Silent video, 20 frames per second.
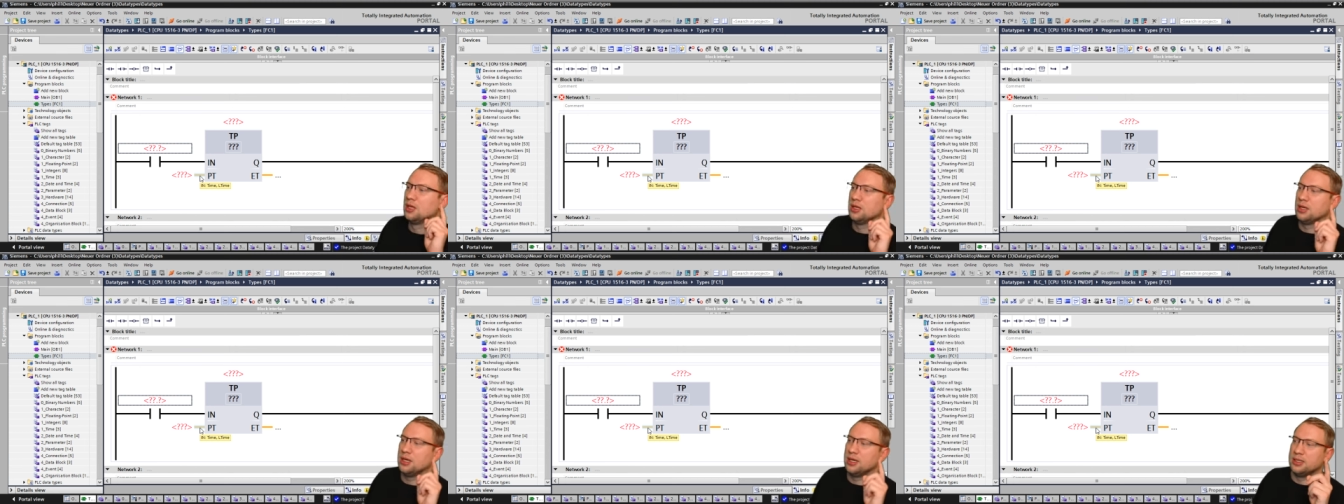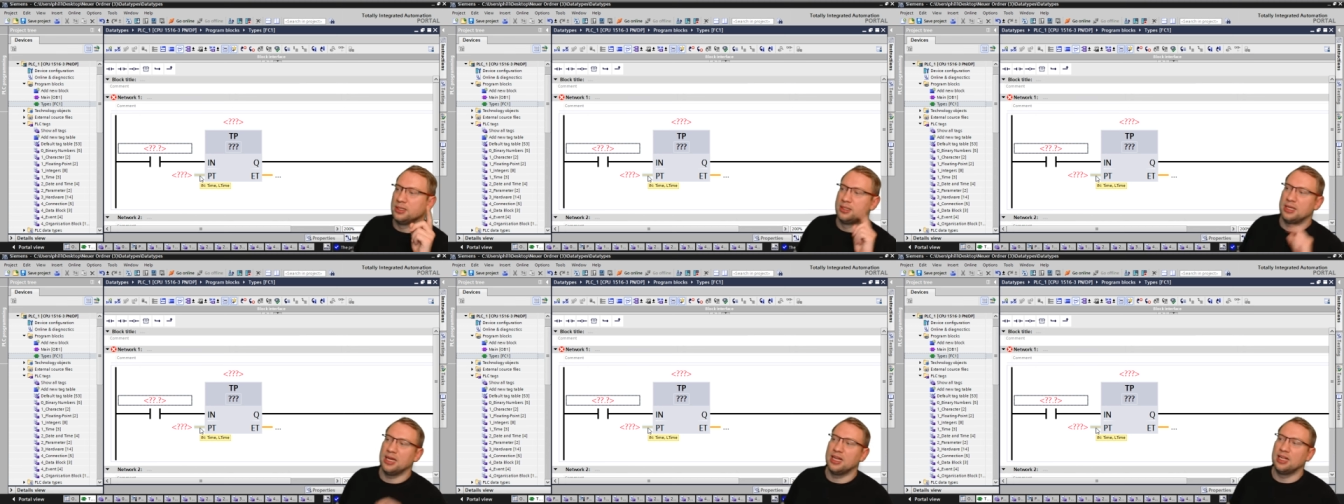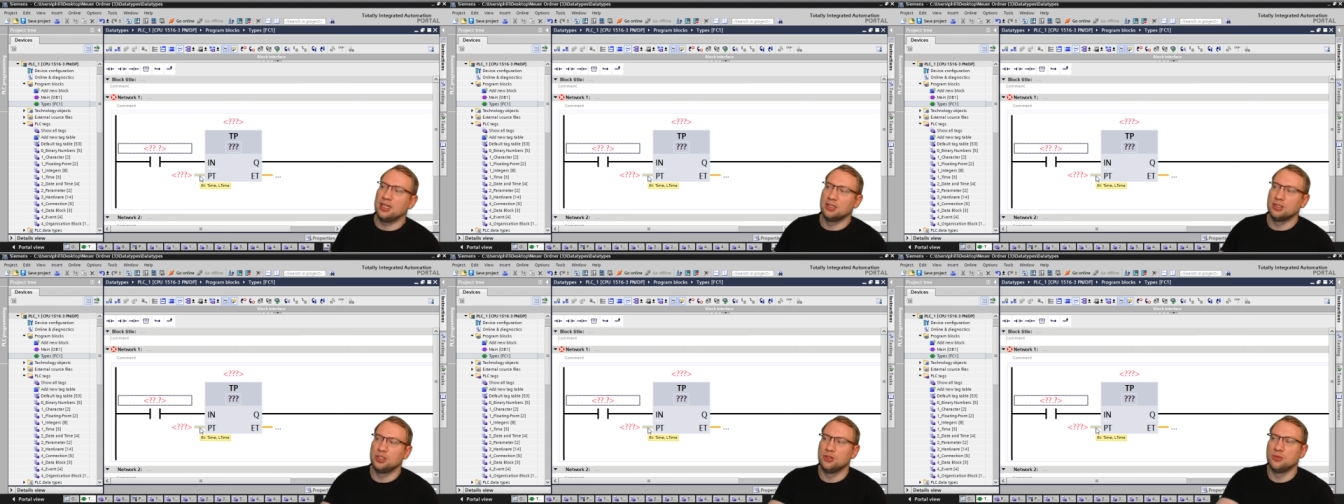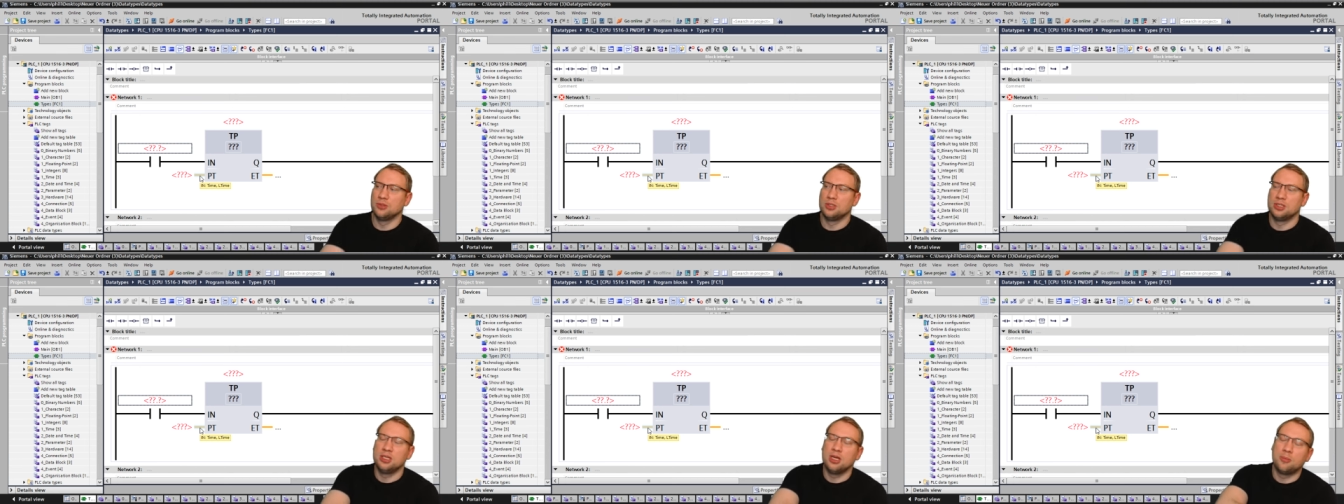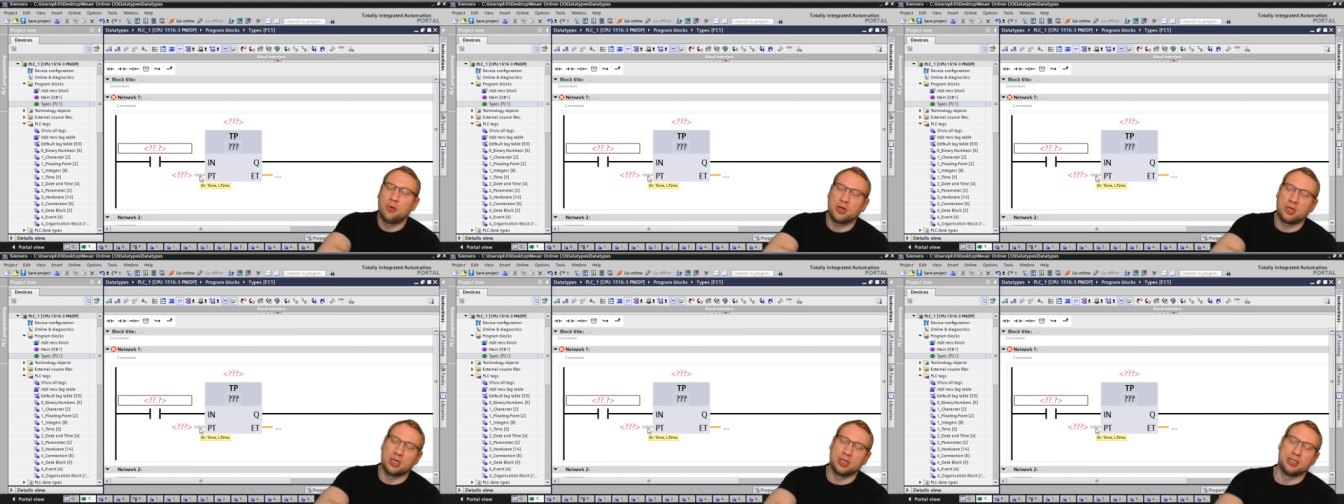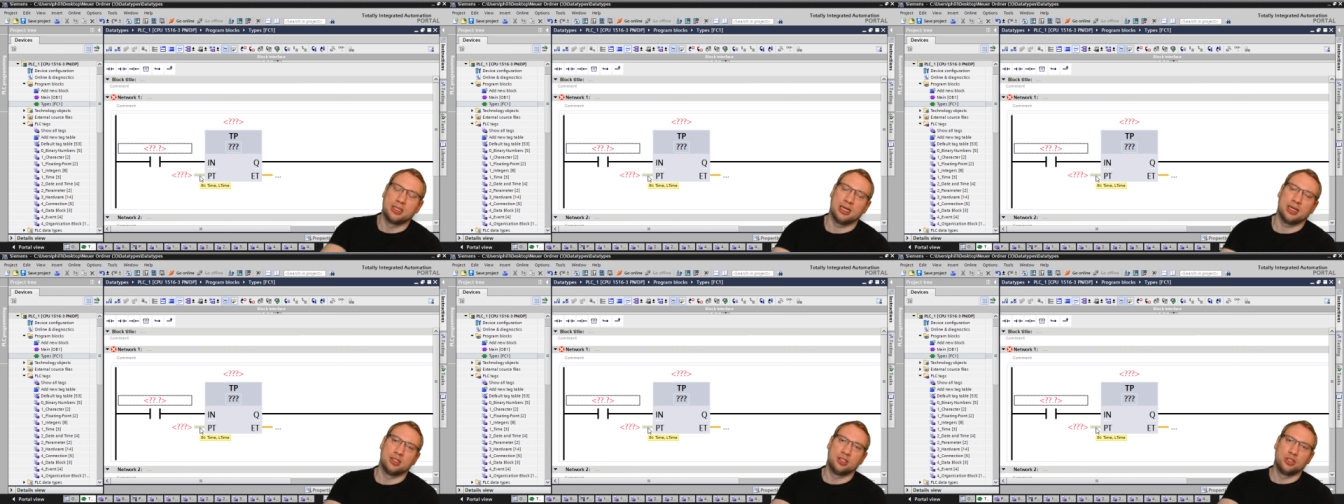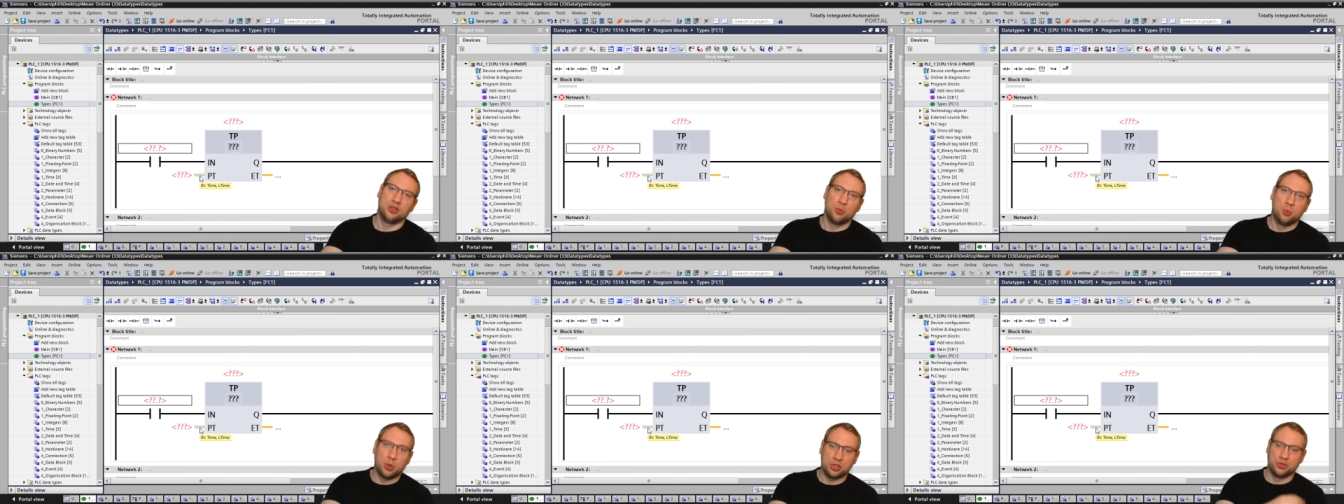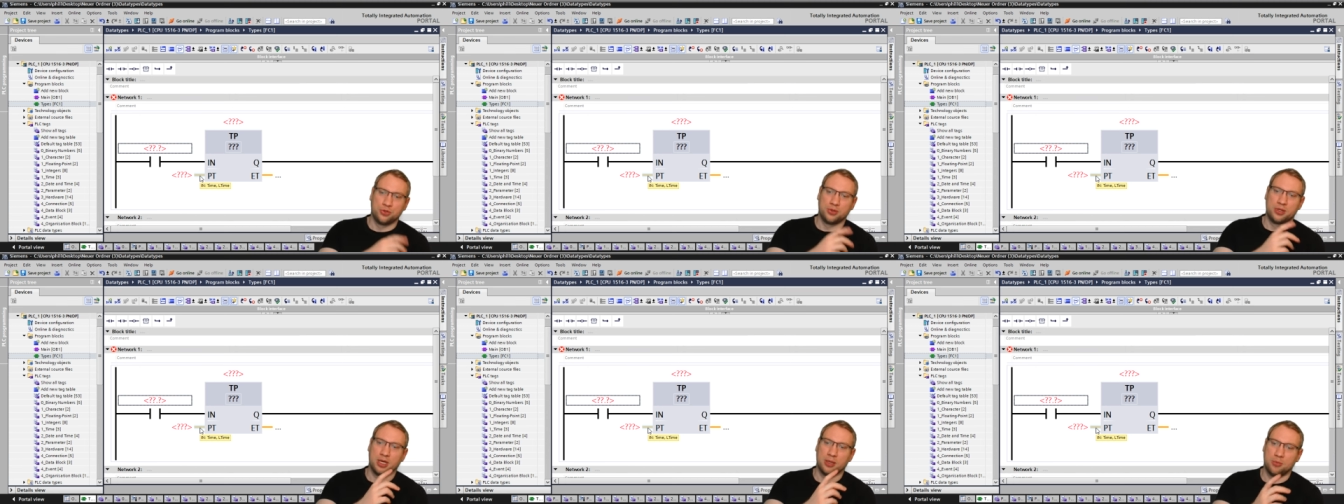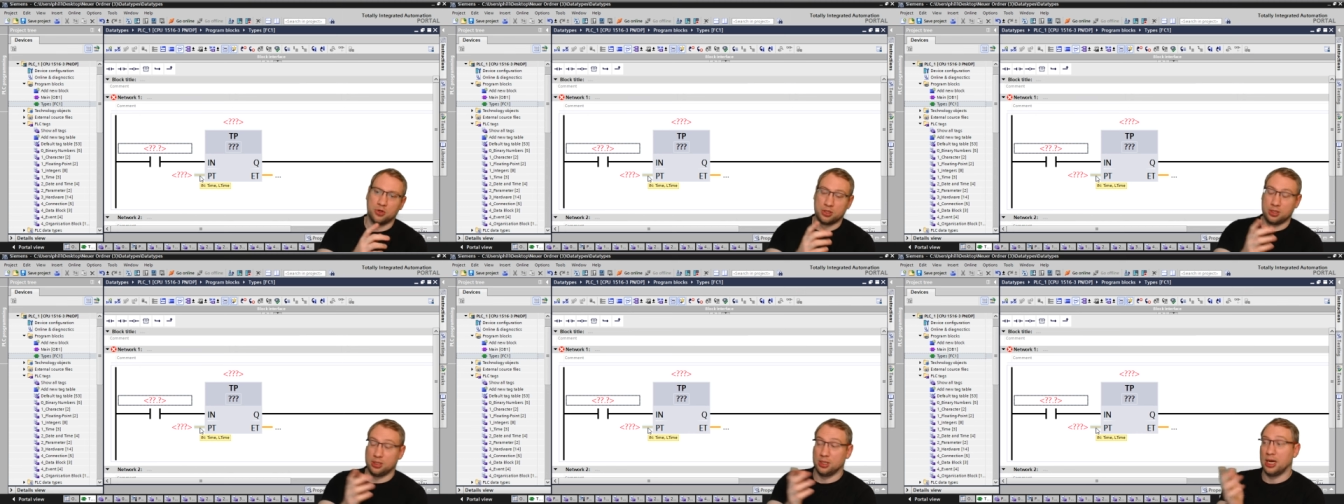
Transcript: It tells you, T I A Portal tells you what you can put here.